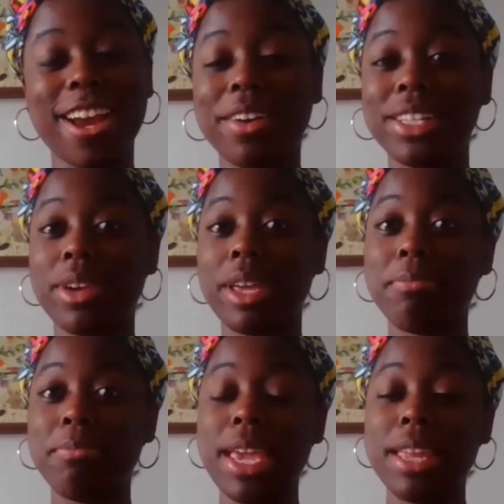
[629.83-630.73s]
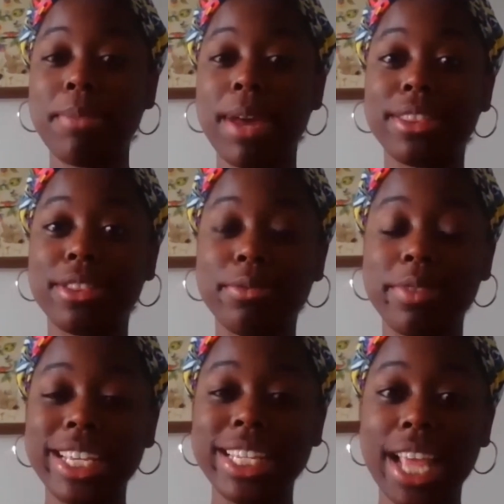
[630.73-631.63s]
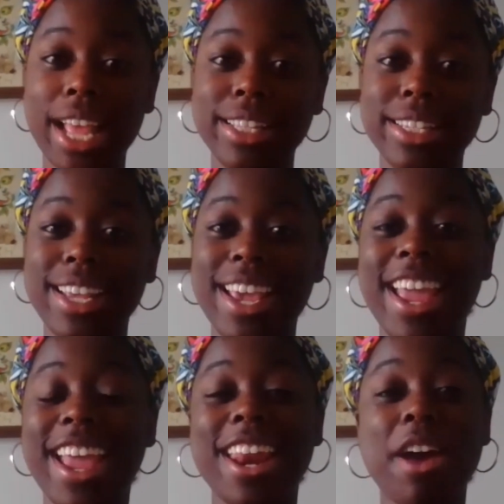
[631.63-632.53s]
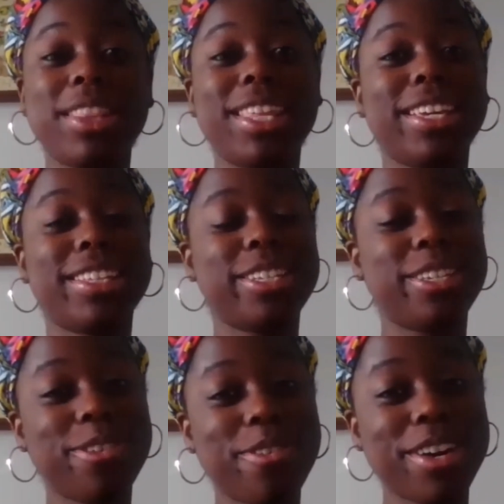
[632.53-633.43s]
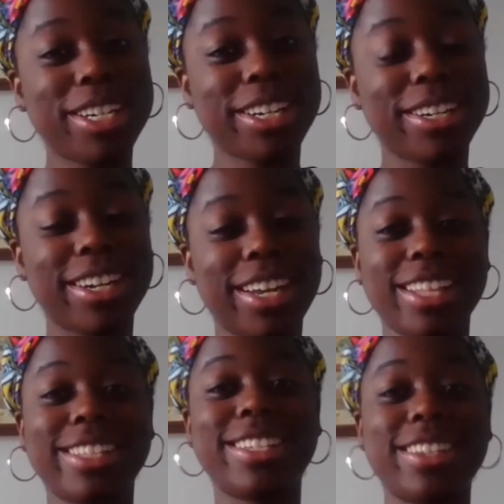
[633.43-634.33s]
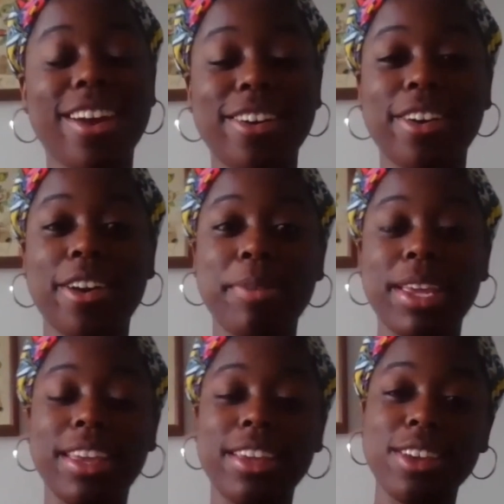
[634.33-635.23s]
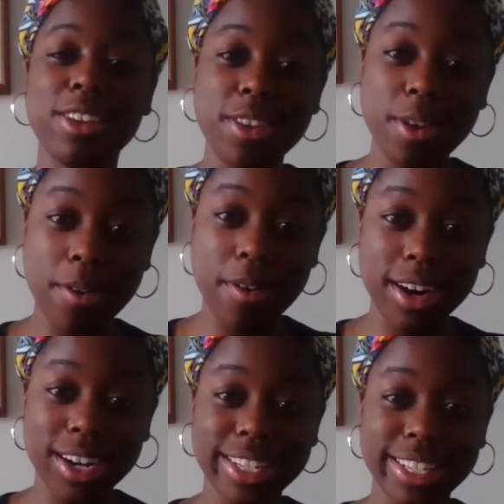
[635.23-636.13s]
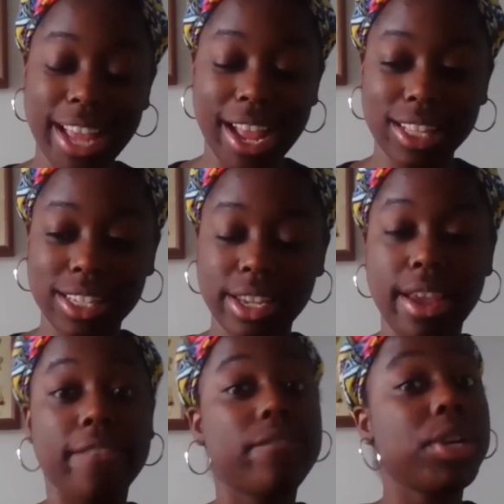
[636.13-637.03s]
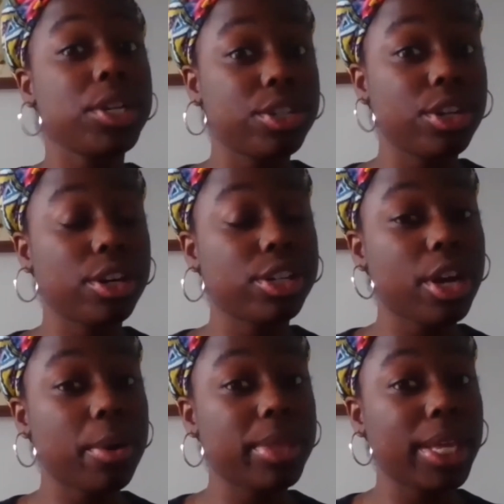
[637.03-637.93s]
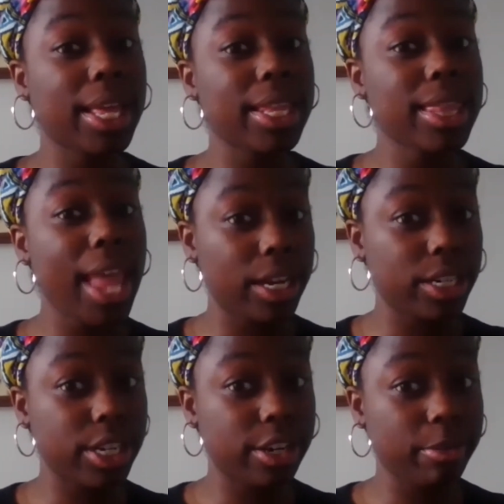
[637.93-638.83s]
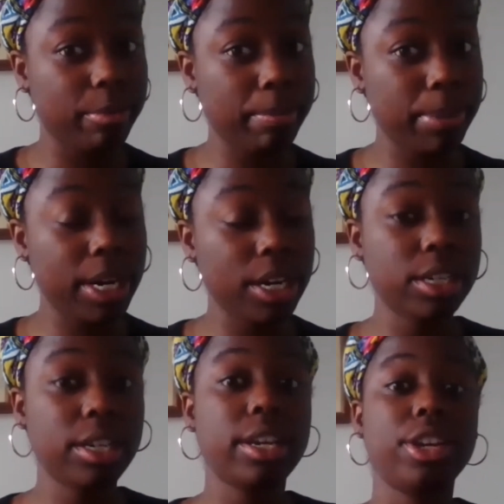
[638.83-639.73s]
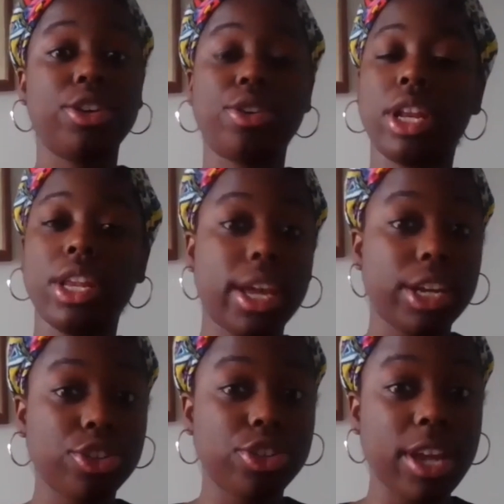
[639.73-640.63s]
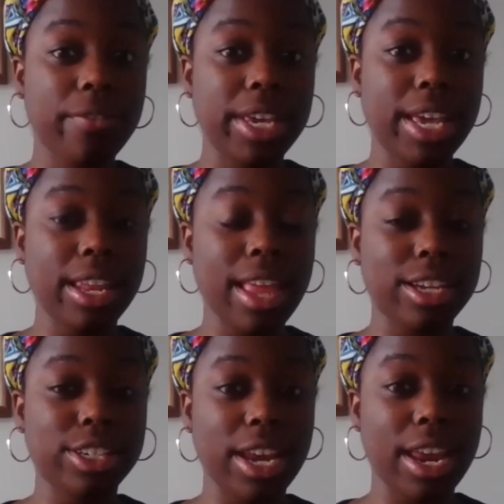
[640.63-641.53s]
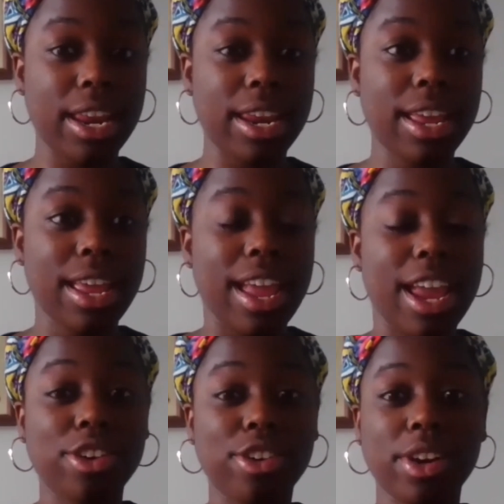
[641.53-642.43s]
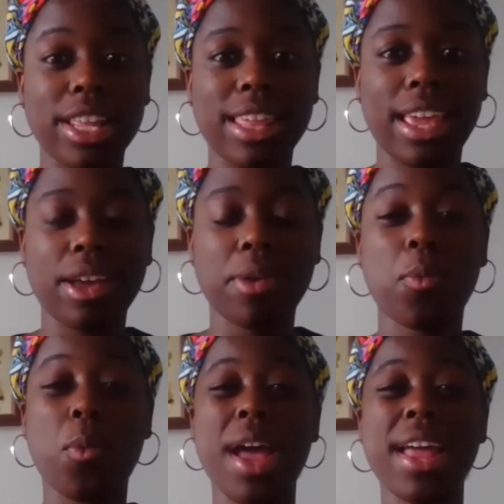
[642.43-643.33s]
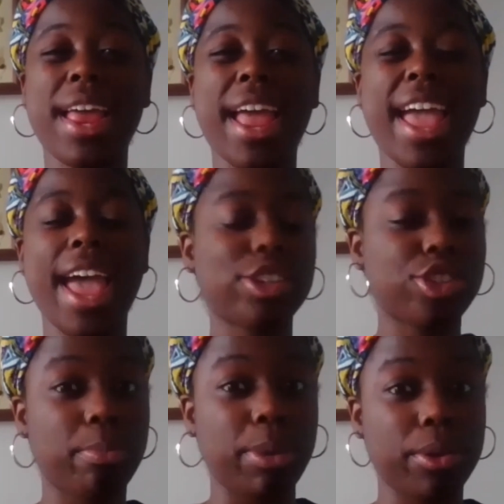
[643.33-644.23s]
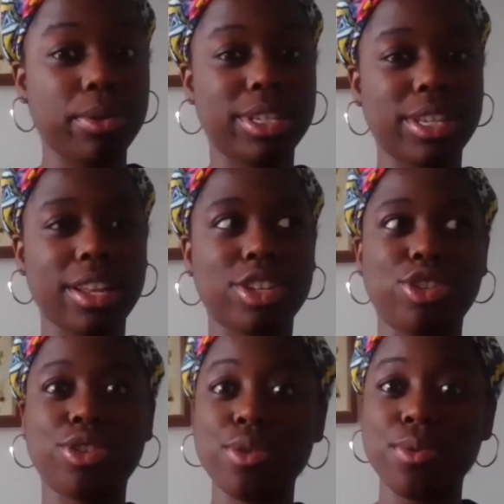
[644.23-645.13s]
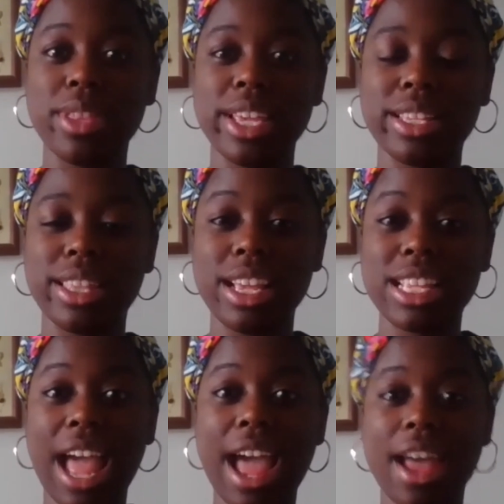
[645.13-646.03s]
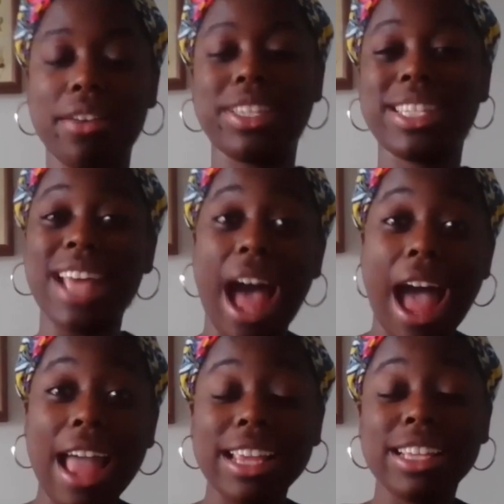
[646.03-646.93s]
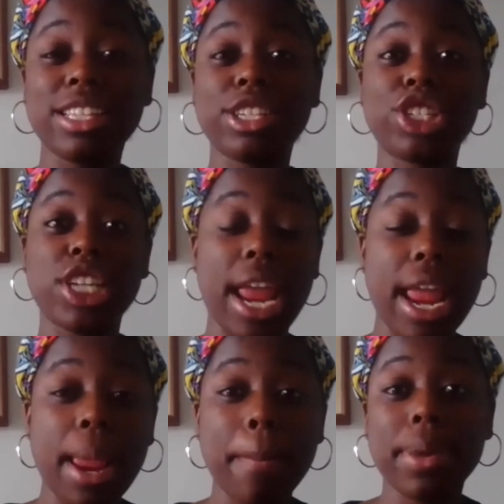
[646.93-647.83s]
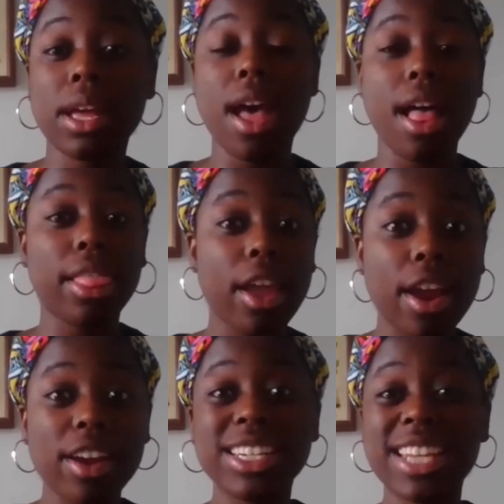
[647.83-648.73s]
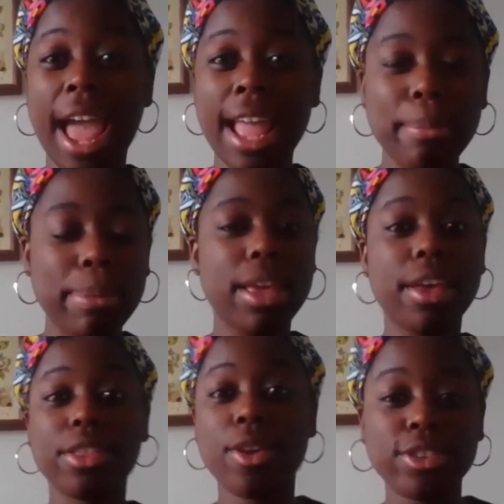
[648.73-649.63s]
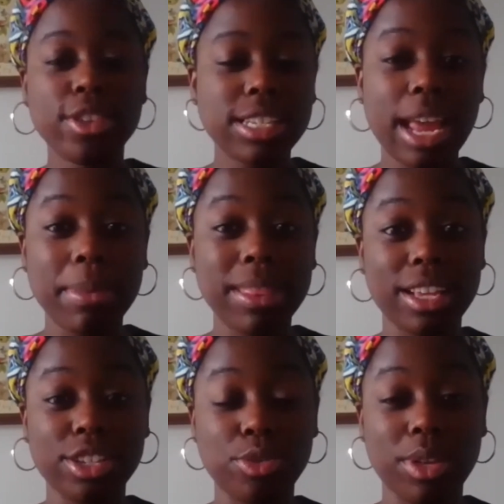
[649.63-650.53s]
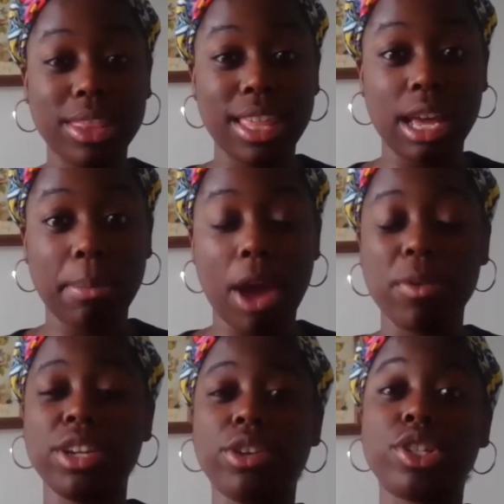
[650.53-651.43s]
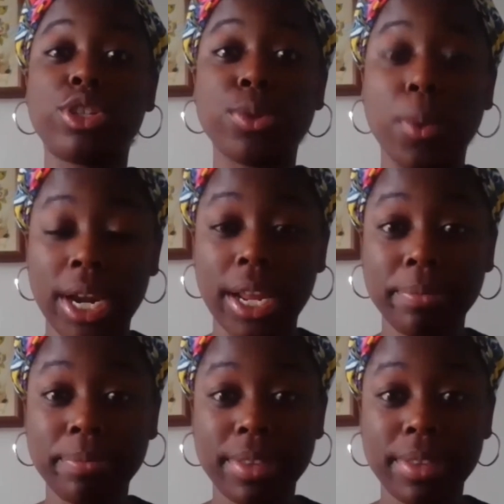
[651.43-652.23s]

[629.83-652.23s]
All right, so I made my 3 sets, and now I think it's your turn to get started on making your sets. First, you're gonna start with the collection, remember? You're gonna look at your stuffy collection, and you're gonna think, what attributes do these things have? Size, shape, color, type. Those are the type of things you can think about when you're sorting.